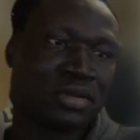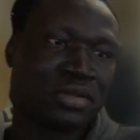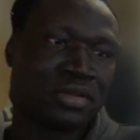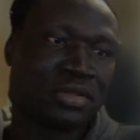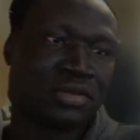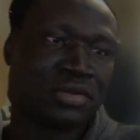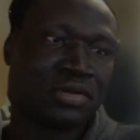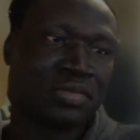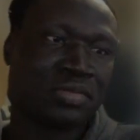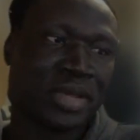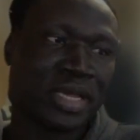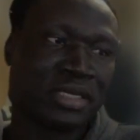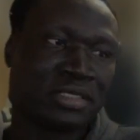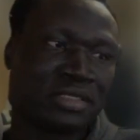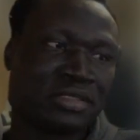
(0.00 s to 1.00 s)
you know,
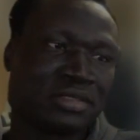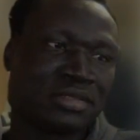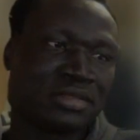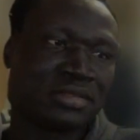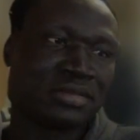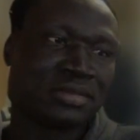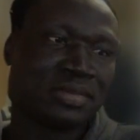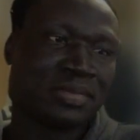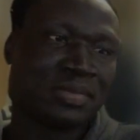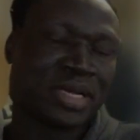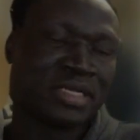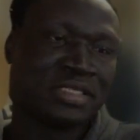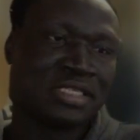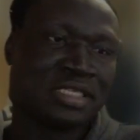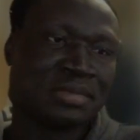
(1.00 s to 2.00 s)
made
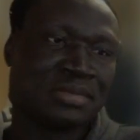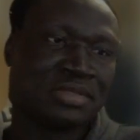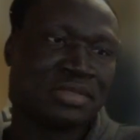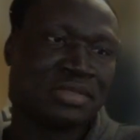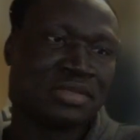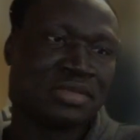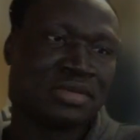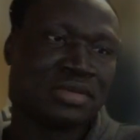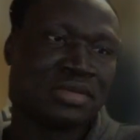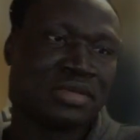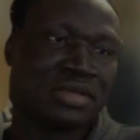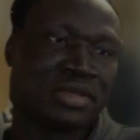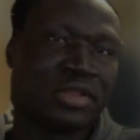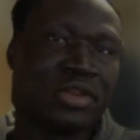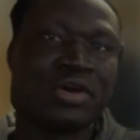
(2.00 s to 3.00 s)
my dreams,
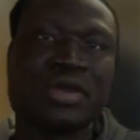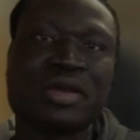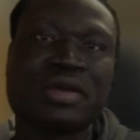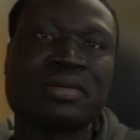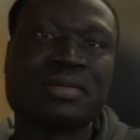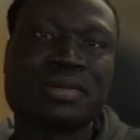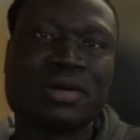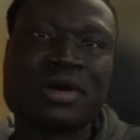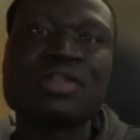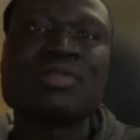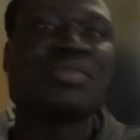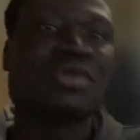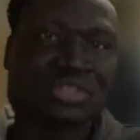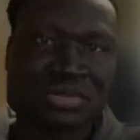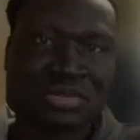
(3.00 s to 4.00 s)
you know,
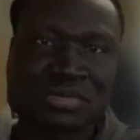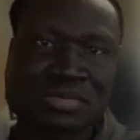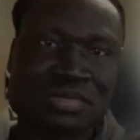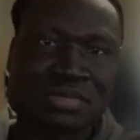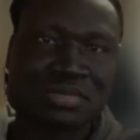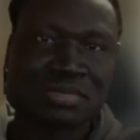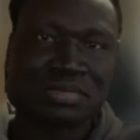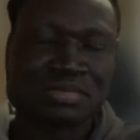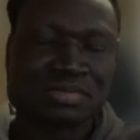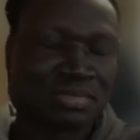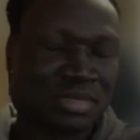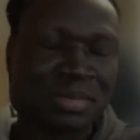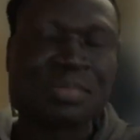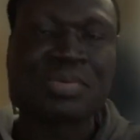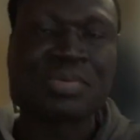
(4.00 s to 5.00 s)
almost
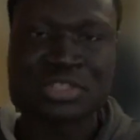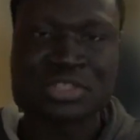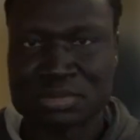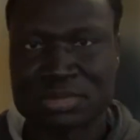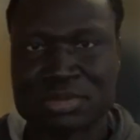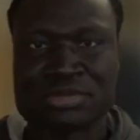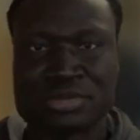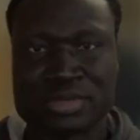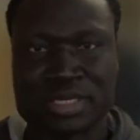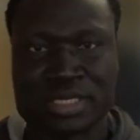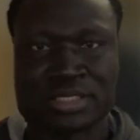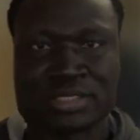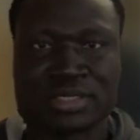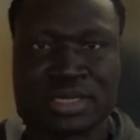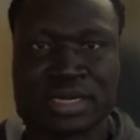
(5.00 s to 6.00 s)
impossible to
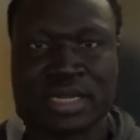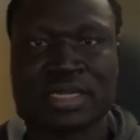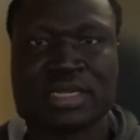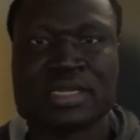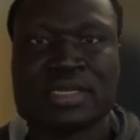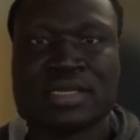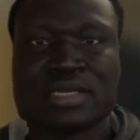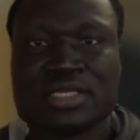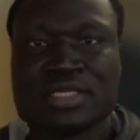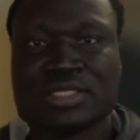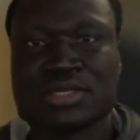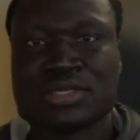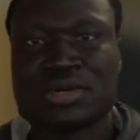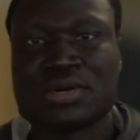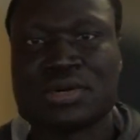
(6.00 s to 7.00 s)
reach, right?
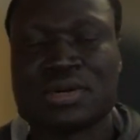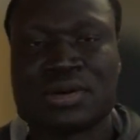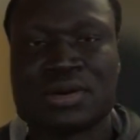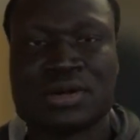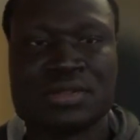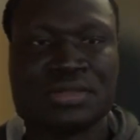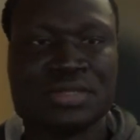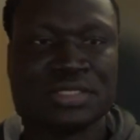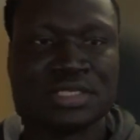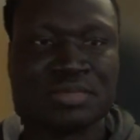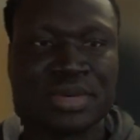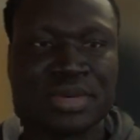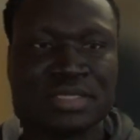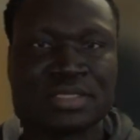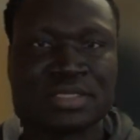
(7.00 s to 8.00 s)
So all these
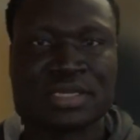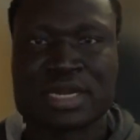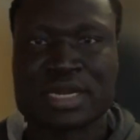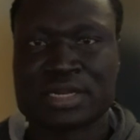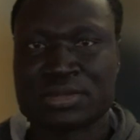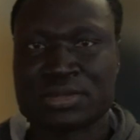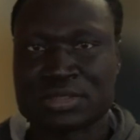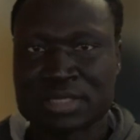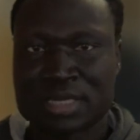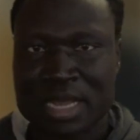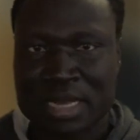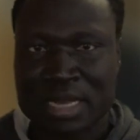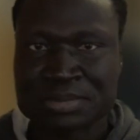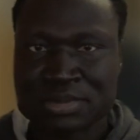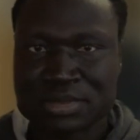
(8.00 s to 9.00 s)
events create those
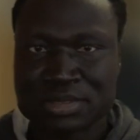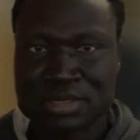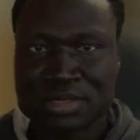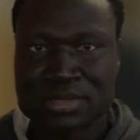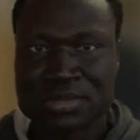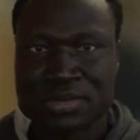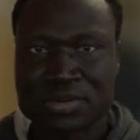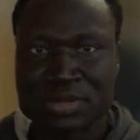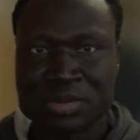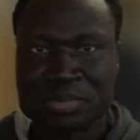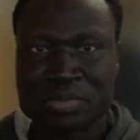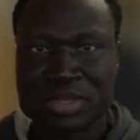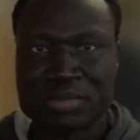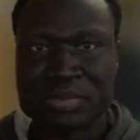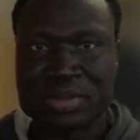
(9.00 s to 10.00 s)
gaps, you know, in
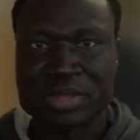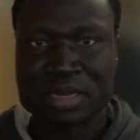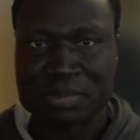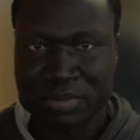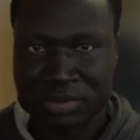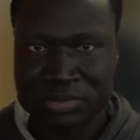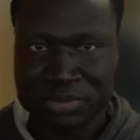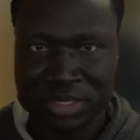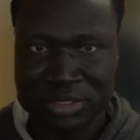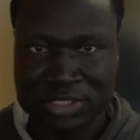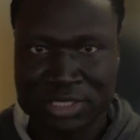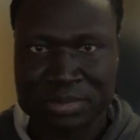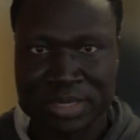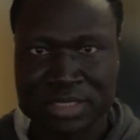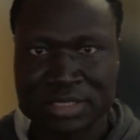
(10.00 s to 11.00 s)
me being able to
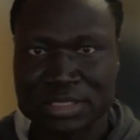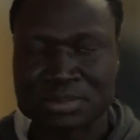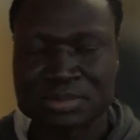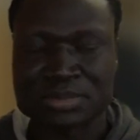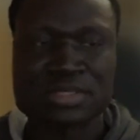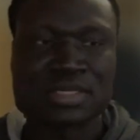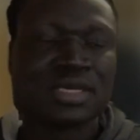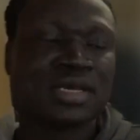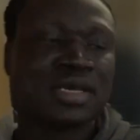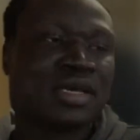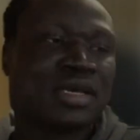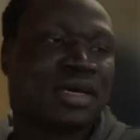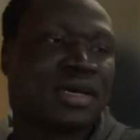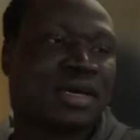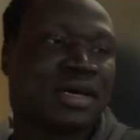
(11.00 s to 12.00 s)
achieve my dreams.
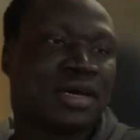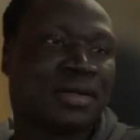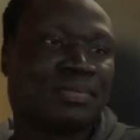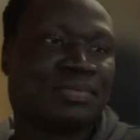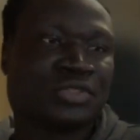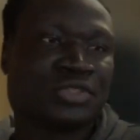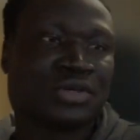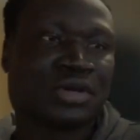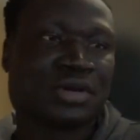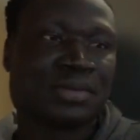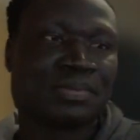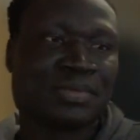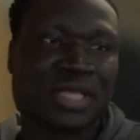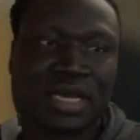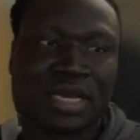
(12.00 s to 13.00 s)

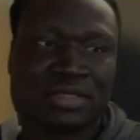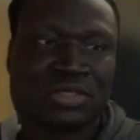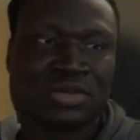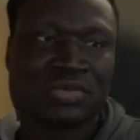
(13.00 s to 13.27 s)
So yeah, so